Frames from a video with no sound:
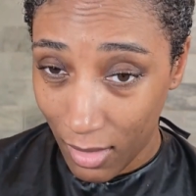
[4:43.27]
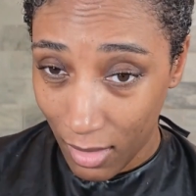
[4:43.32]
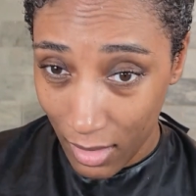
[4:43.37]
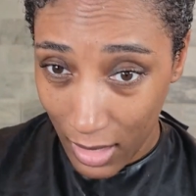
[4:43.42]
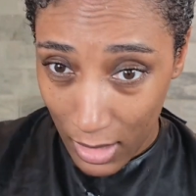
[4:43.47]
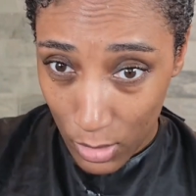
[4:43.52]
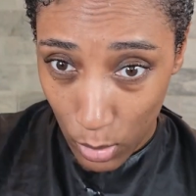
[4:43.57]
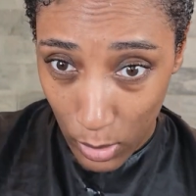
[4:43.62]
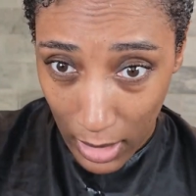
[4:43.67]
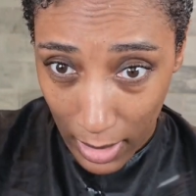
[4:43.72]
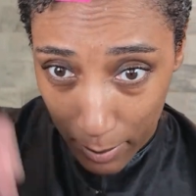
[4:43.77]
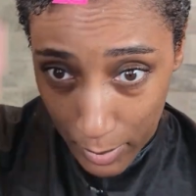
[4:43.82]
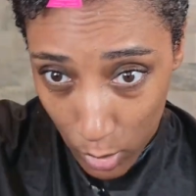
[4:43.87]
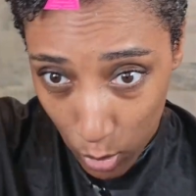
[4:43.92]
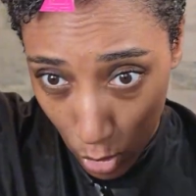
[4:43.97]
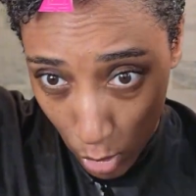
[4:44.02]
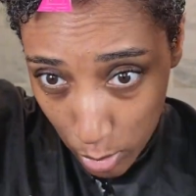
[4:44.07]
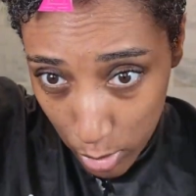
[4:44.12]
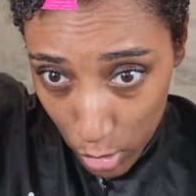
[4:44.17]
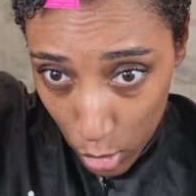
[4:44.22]
that's what happens
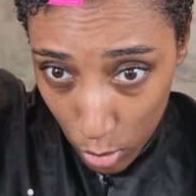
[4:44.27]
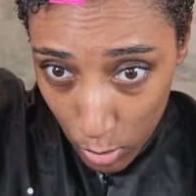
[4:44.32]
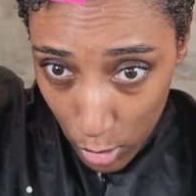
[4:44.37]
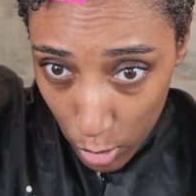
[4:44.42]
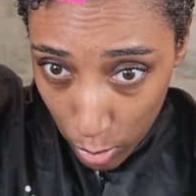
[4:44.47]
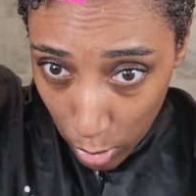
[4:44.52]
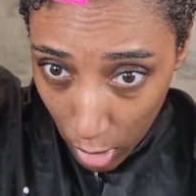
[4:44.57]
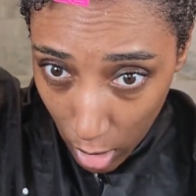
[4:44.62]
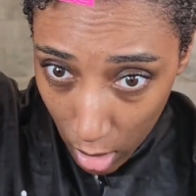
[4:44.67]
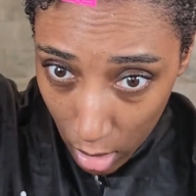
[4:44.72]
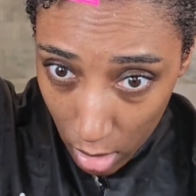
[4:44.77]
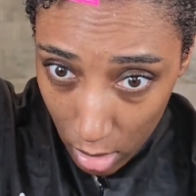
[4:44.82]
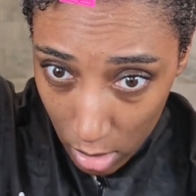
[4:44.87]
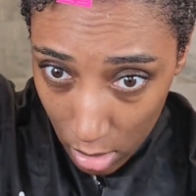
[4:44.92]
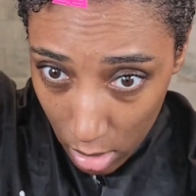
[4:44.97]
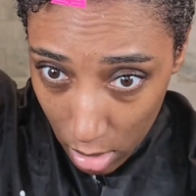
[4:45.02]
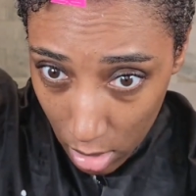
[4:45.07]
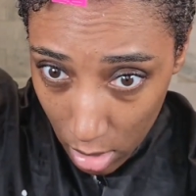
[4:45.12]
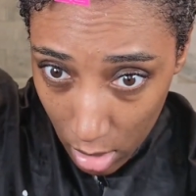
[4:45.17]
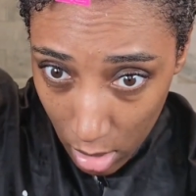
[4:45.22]
when you put too much
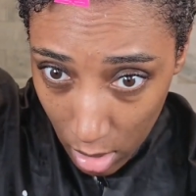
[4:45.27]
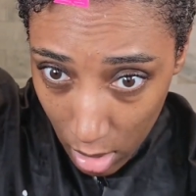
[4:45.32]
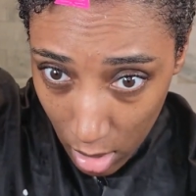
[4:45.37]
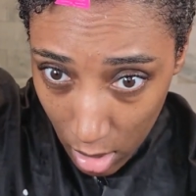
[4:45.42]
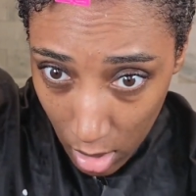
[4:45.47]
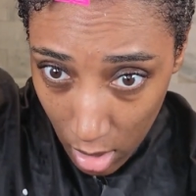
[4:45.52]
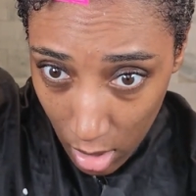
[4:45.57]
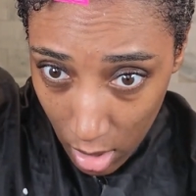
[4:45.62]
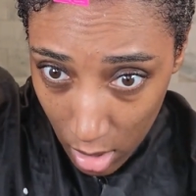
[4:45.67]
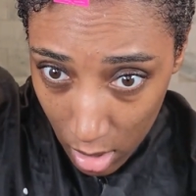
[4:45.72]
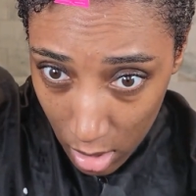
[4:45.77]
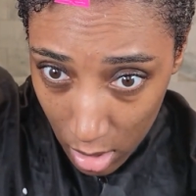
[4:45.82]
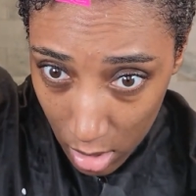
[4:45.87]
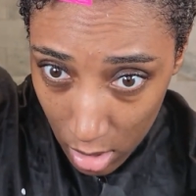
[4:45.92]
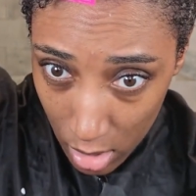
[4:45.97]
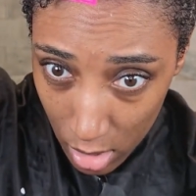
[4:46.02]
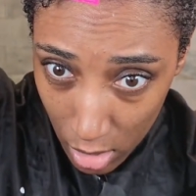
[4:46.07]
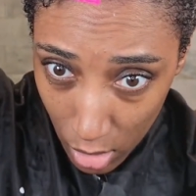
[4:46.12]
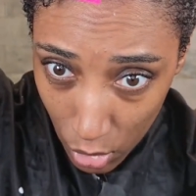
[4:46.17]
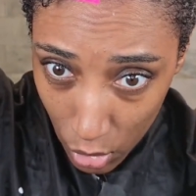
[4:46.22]
product.
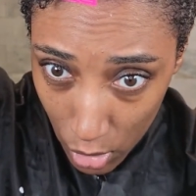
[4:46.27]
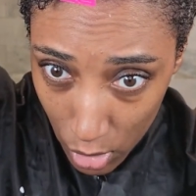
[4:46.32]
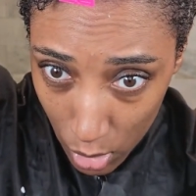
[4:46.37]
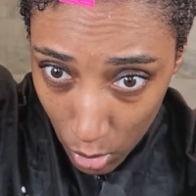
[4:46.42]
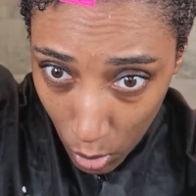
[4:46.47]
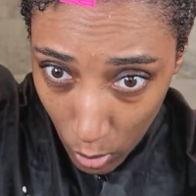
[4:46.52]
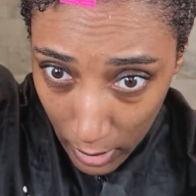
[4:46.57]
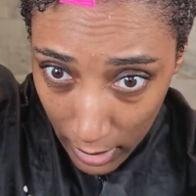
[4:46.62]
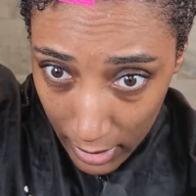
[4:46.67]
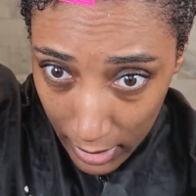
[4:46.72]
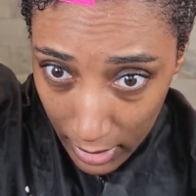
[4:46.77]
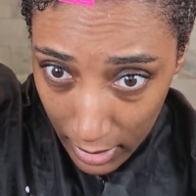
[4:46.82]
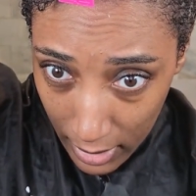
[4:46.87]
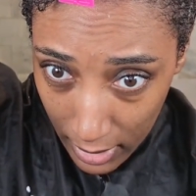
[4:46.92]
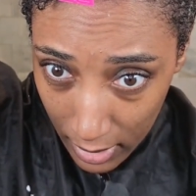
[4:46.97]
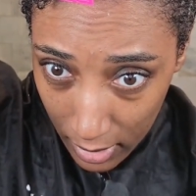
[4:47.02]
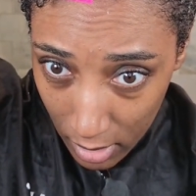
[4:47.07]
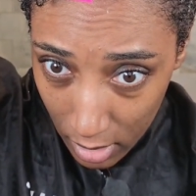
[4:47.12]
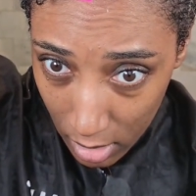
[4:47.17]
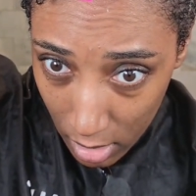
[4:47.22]
So just wetting
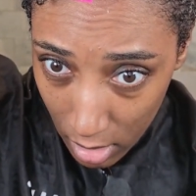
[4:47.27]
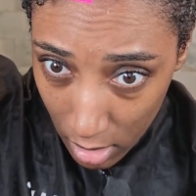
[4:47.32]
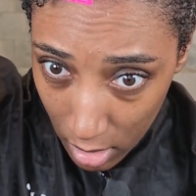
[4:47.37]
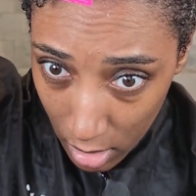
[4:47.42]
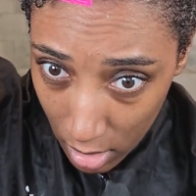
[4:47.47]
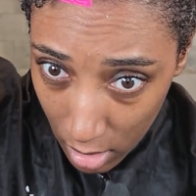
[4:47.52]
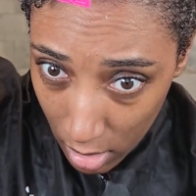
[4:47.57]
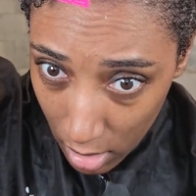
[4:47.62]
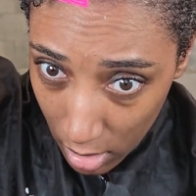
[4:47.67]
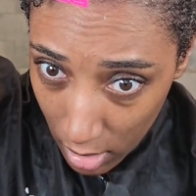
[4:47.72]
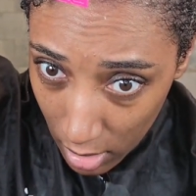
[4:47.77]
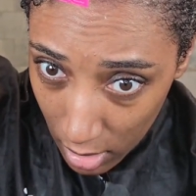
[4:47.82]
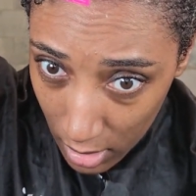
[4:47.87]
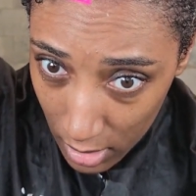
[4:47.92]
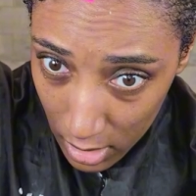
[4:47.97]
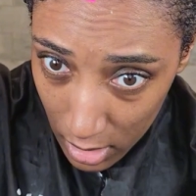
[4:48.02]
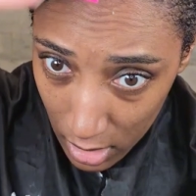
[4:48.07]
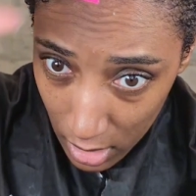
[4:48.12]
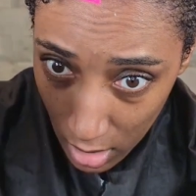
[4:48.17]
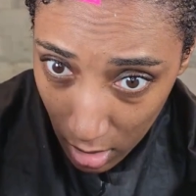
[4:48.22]
that. Now
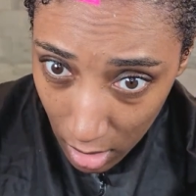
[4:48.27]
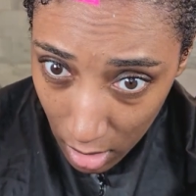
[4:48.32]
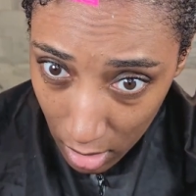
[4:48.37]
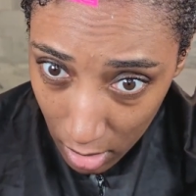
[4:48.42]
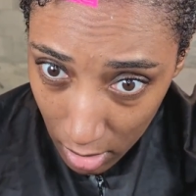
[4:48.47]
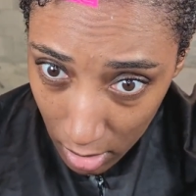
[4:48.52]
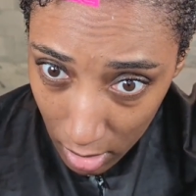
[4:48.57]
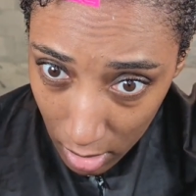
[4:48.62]
let's see.